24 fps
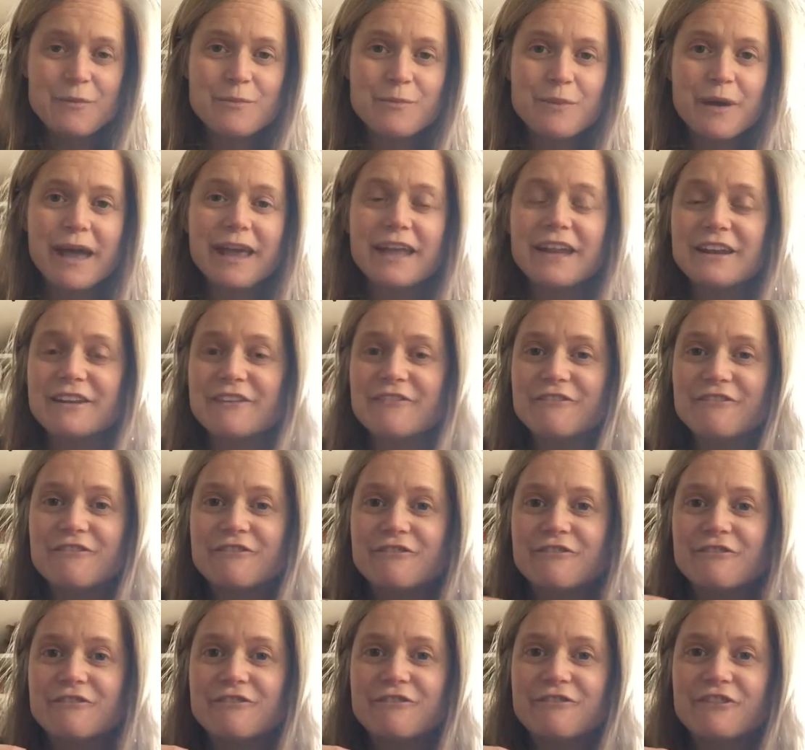But
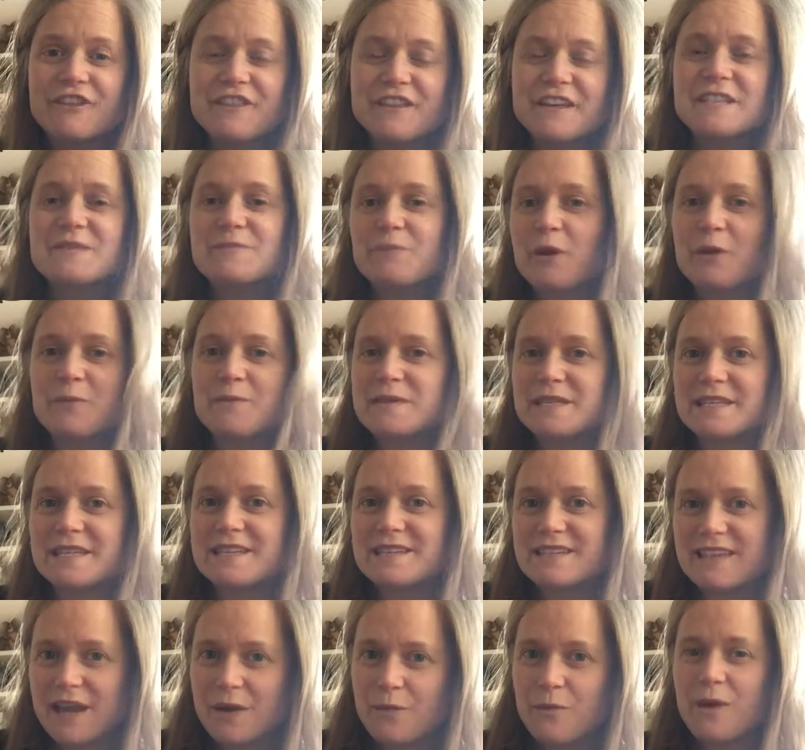for these
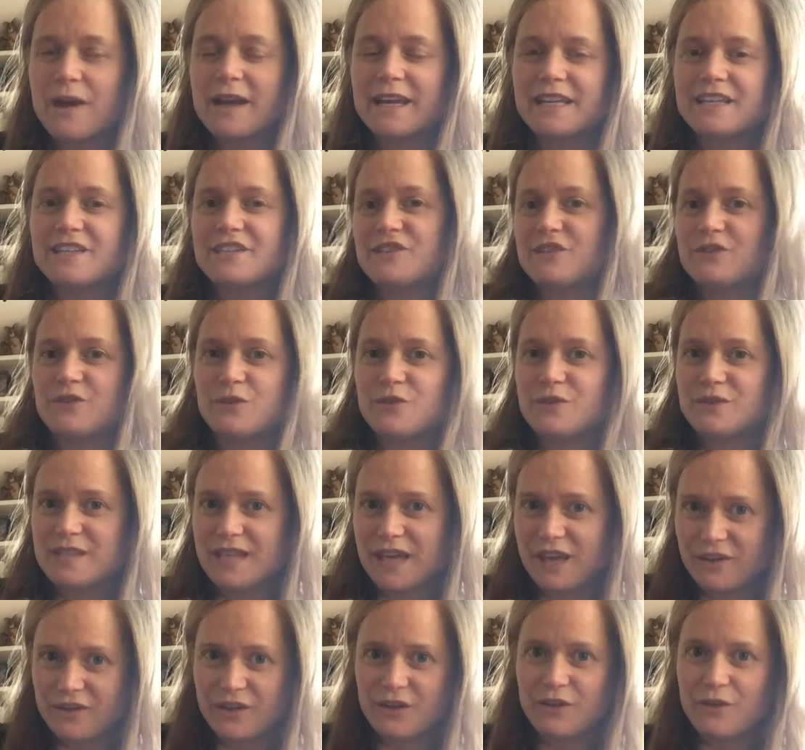purposes, I wanted to
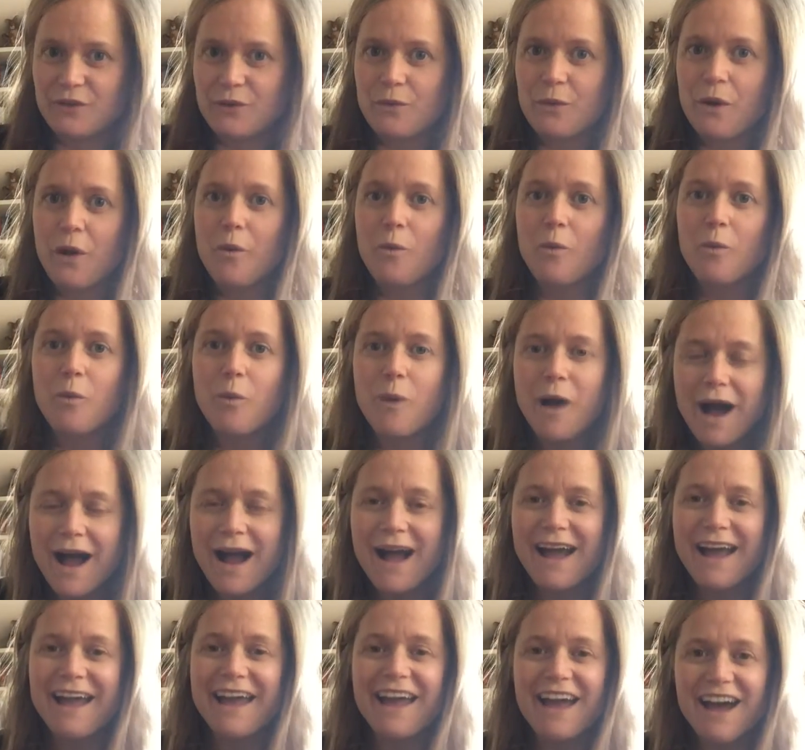tell you
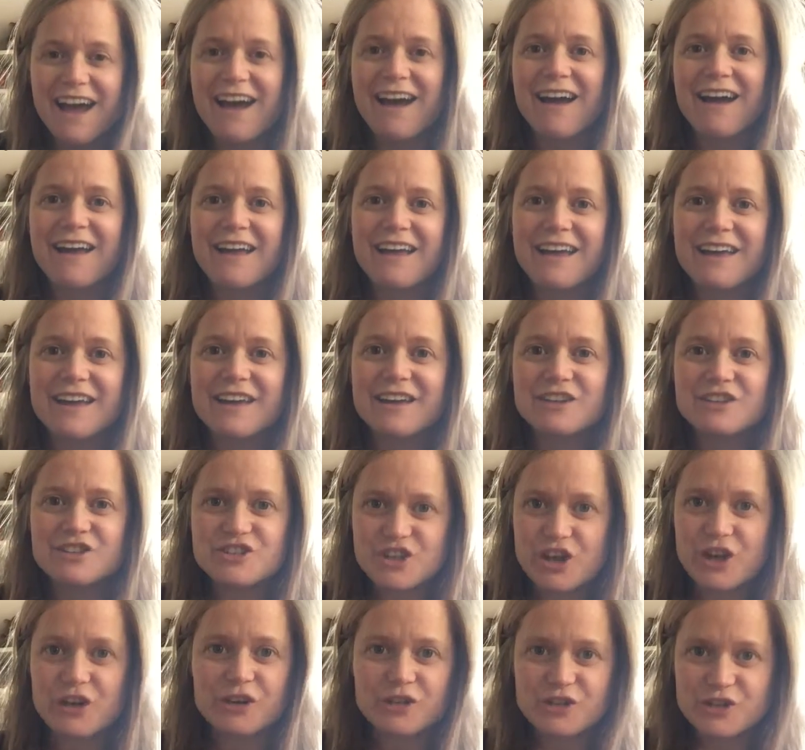why I
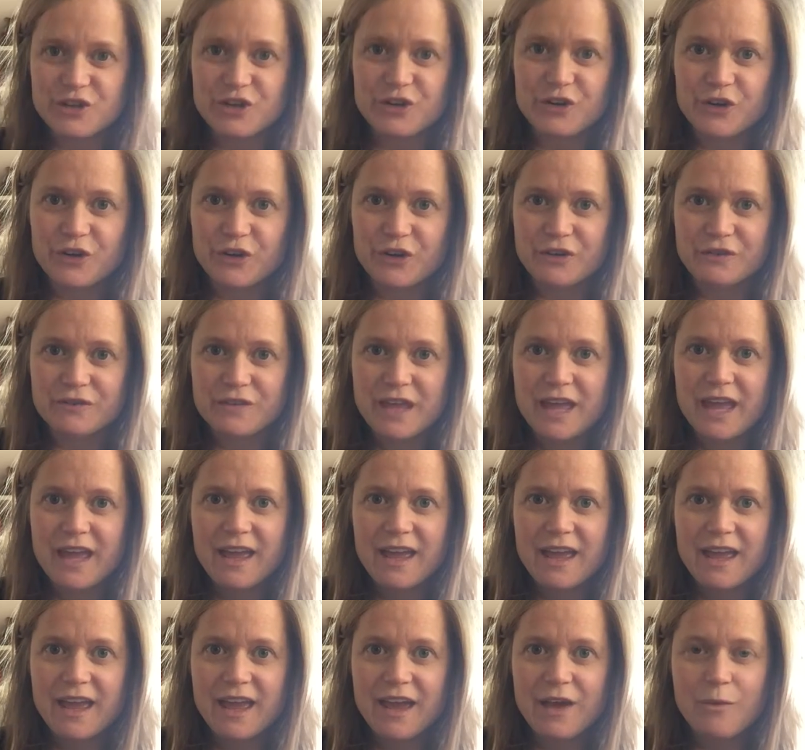junk journal.
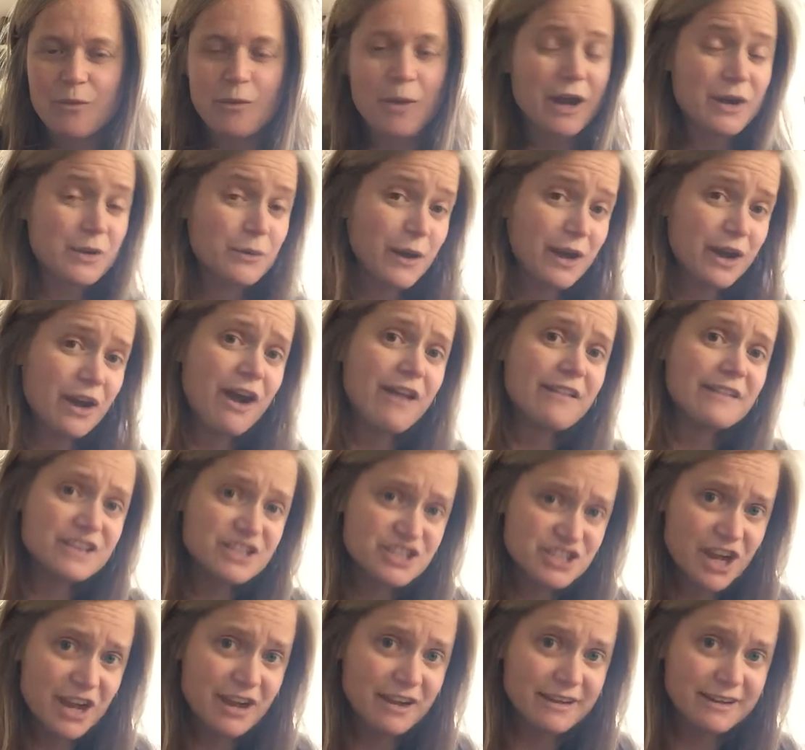Why do I call it
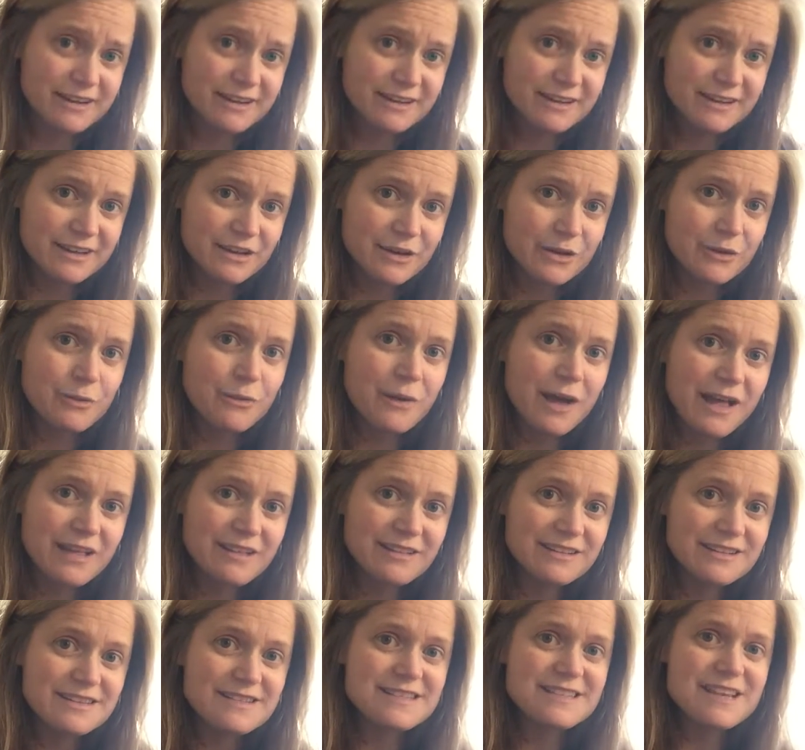junk?
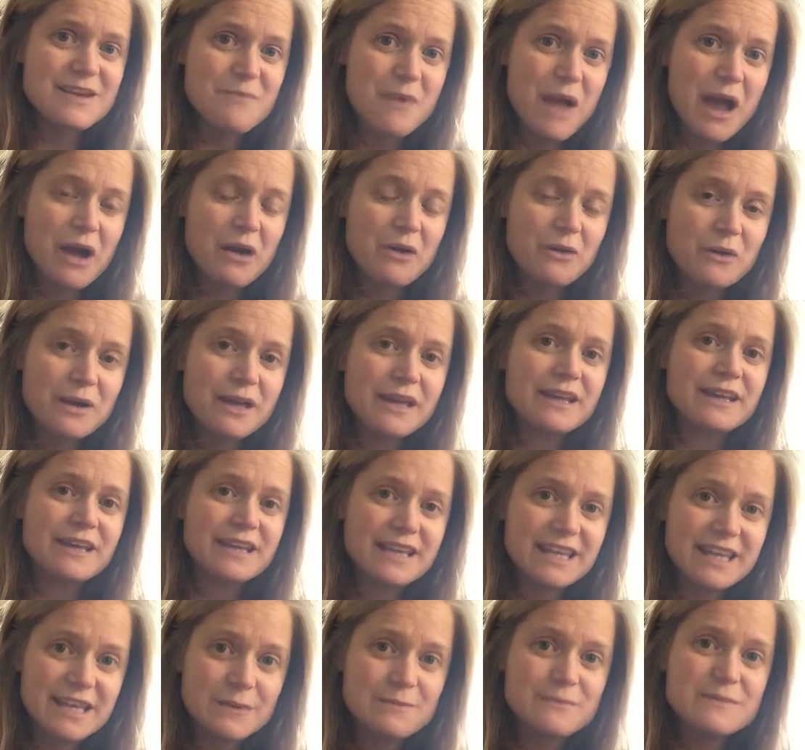Well, somehow it
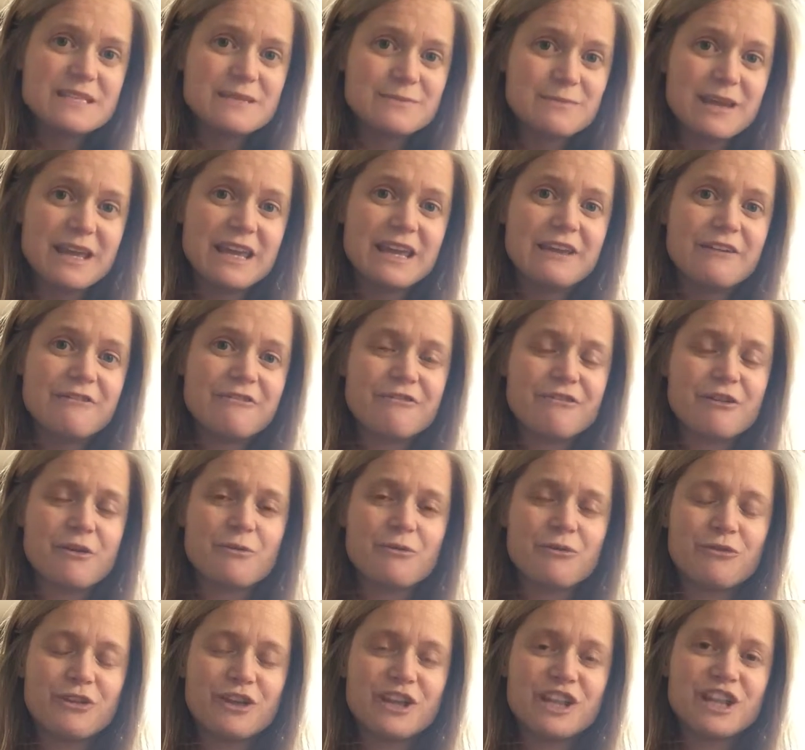keeps me
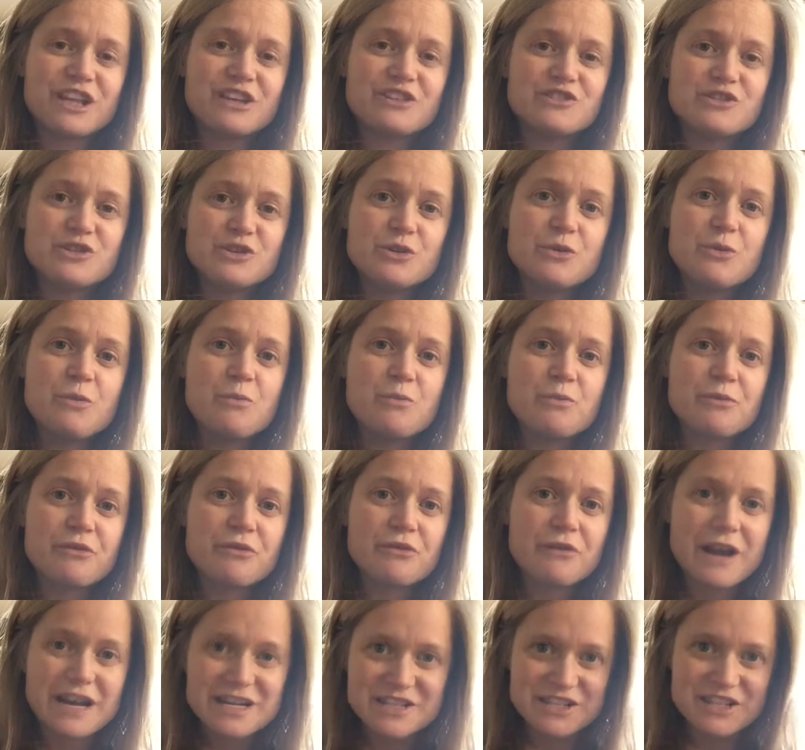from feeling too
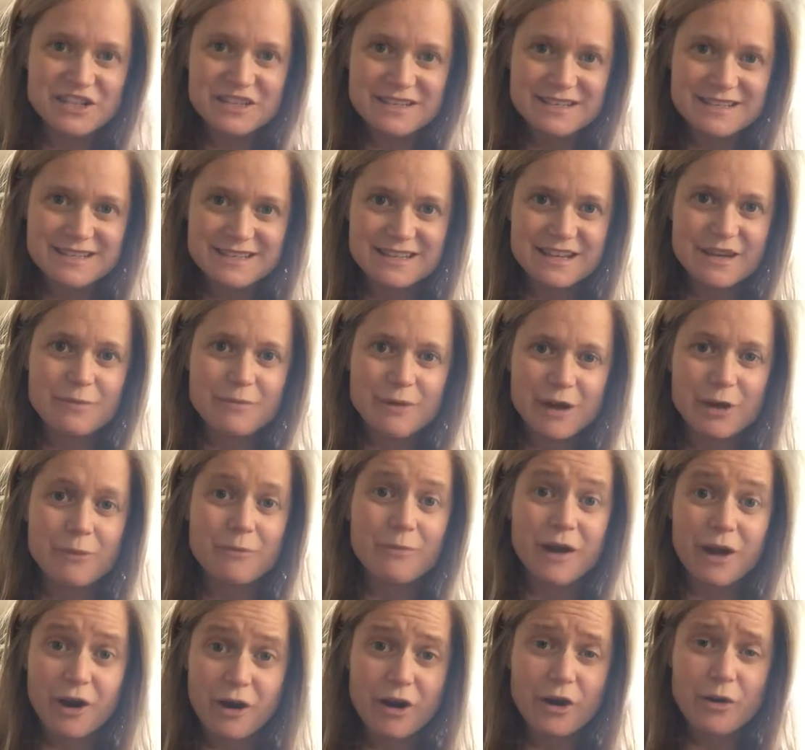precious about
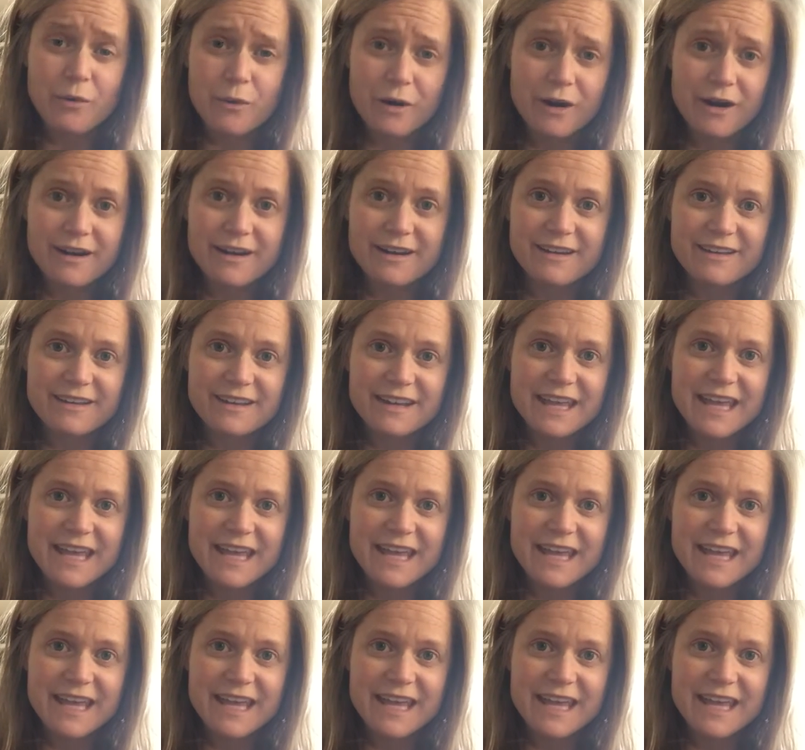my artwork.